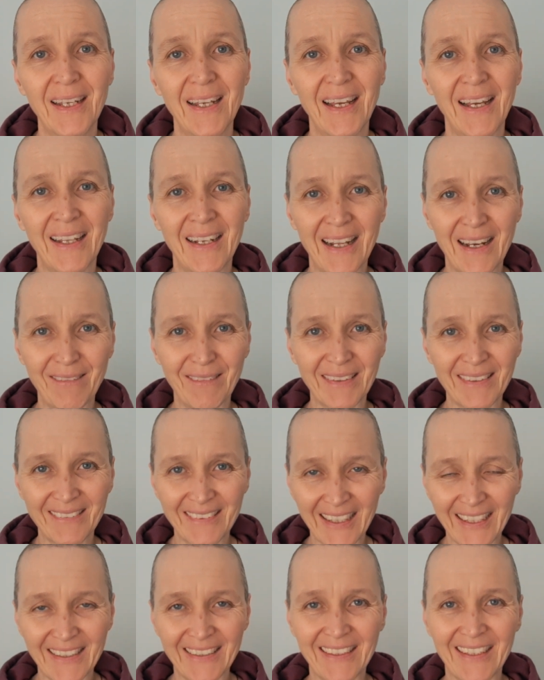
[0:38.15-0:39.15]
And I was
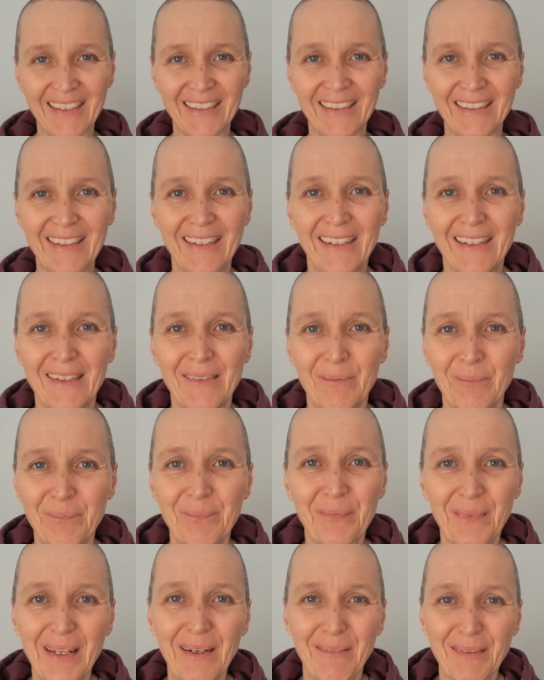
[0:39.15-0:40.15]
saying that
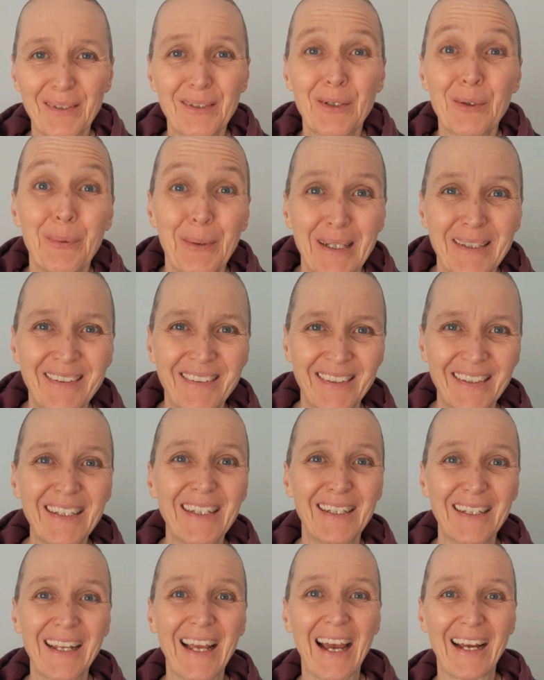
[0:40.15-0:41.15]
I was
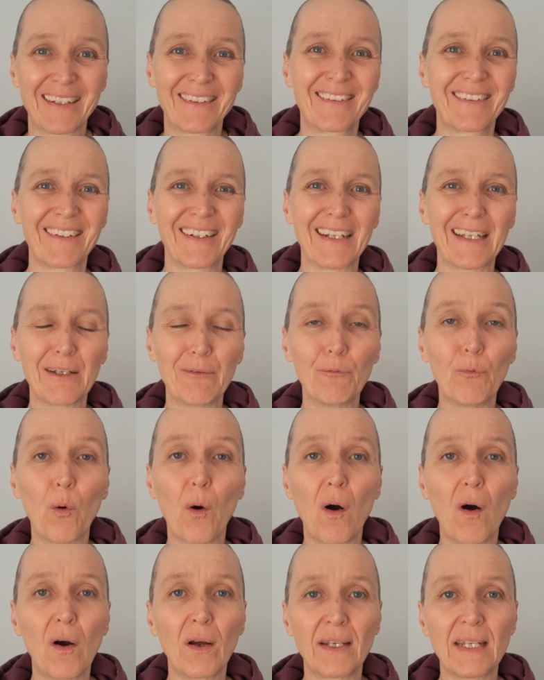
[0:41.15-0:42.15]
questioning actually
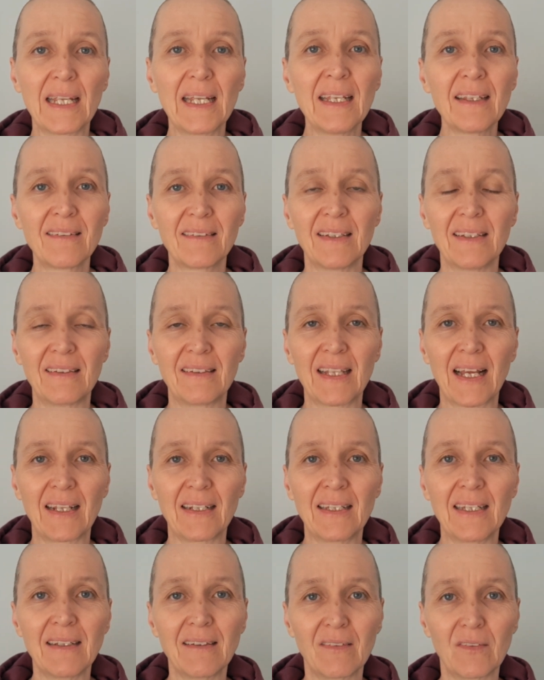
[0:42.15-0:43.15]
what is it that
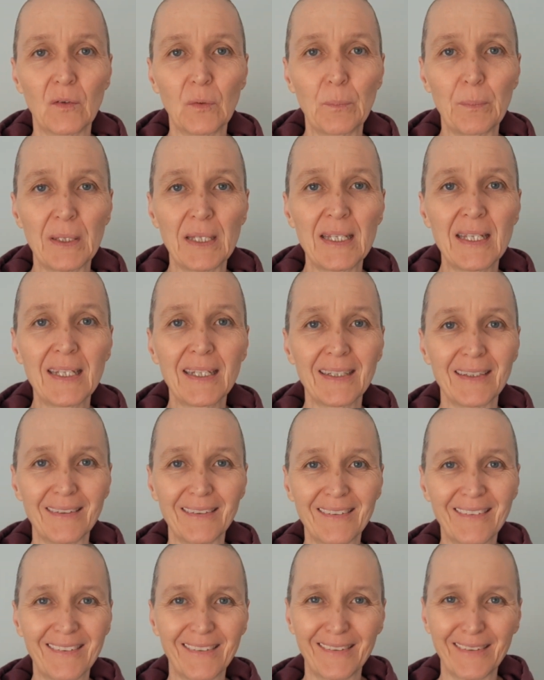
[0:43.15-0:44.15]
needs to be
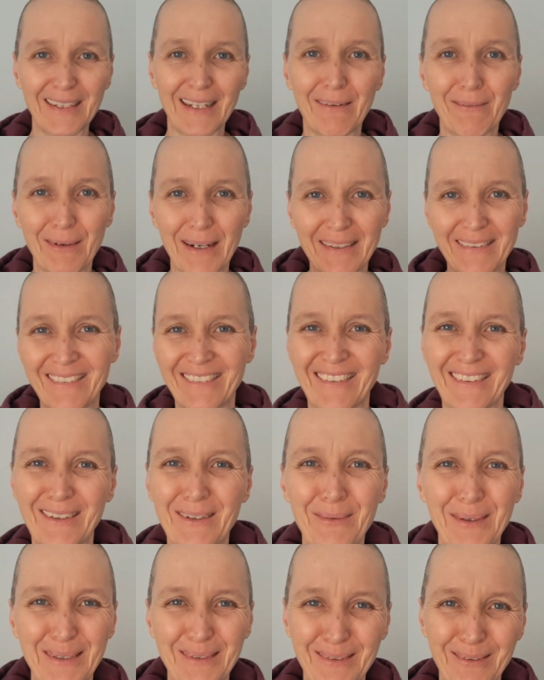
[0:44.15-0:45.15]
healed. So that raised the
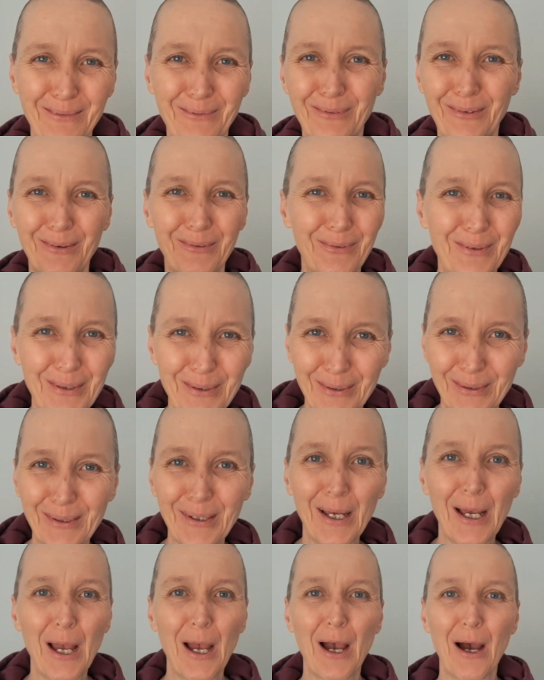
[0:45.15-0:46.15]
question for
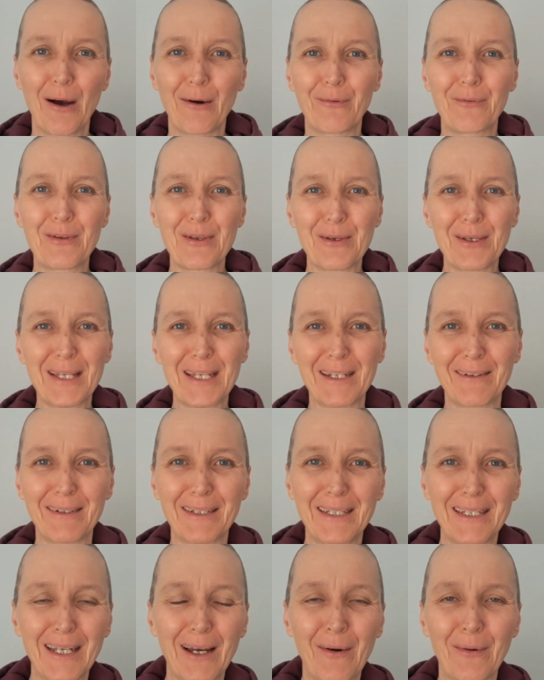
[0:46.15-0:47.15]
a few here
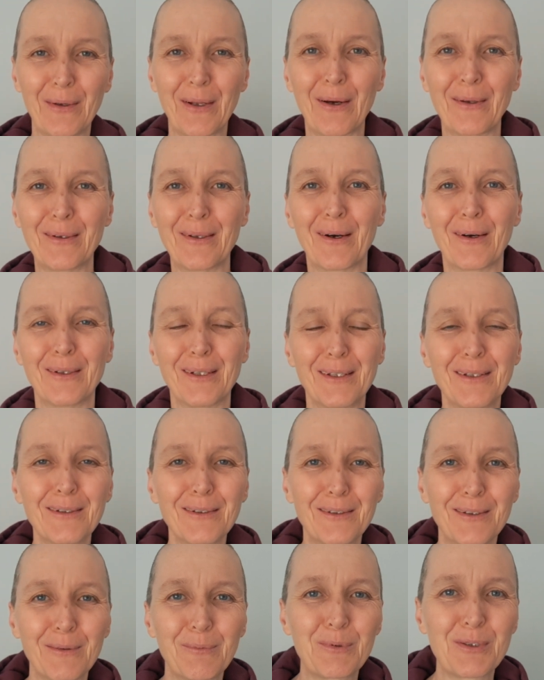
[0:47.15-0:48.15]
in on the
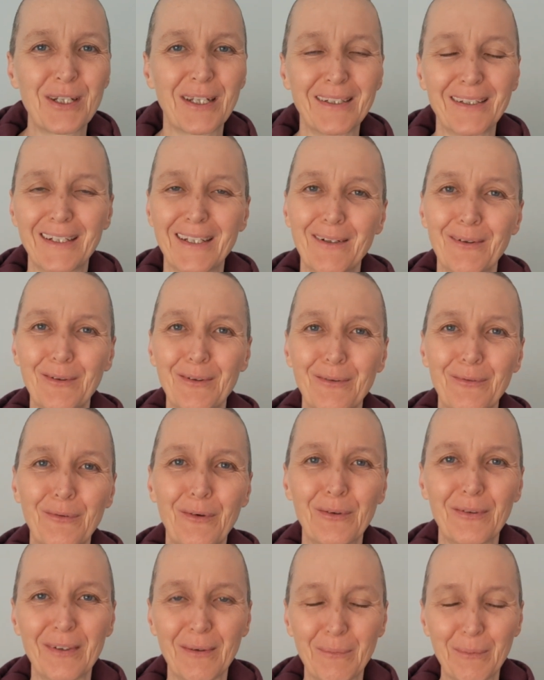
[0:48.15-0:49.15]
YouTube channel, and also
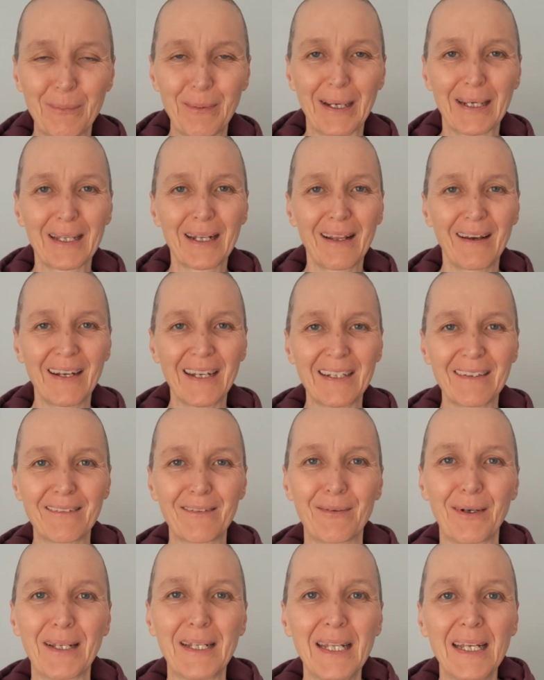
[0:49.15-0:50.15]
for some of my clients,
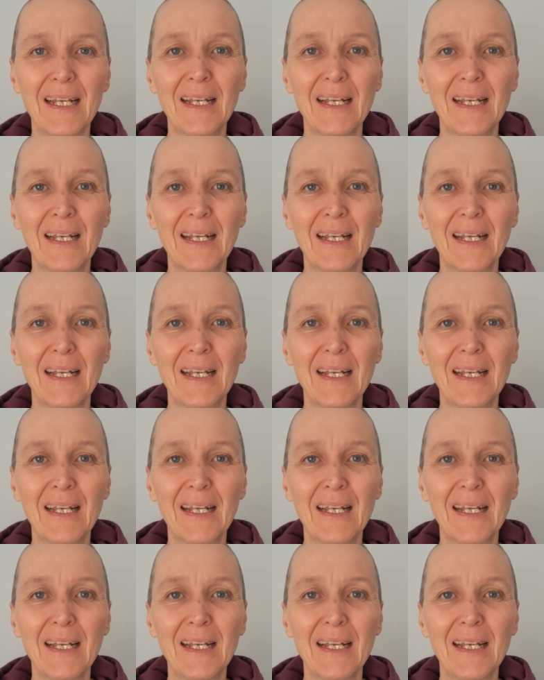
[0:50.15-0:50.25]
right?